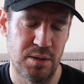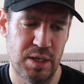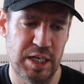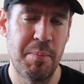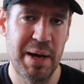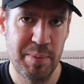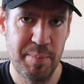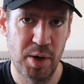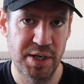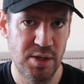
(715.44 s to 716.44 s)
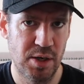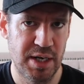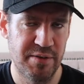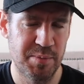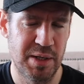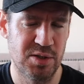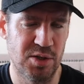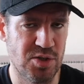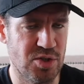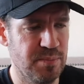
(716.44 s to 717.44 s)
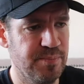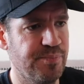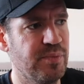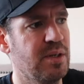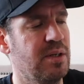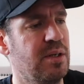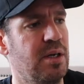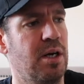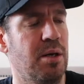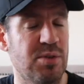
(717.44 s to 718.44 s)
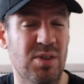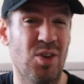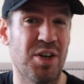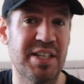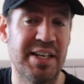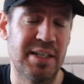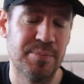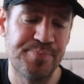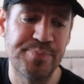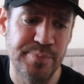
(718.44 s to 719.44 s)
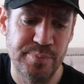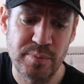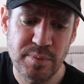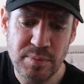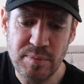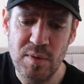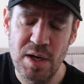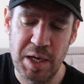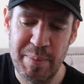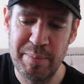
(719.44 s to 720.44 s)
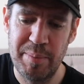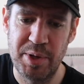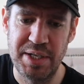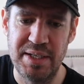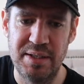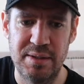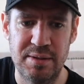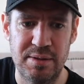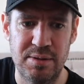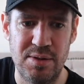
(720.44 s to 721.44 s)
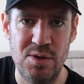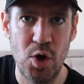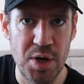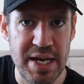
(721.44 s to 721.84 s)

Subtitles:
I can make my body not need as much oxygen. This is 98 now. I can make my body not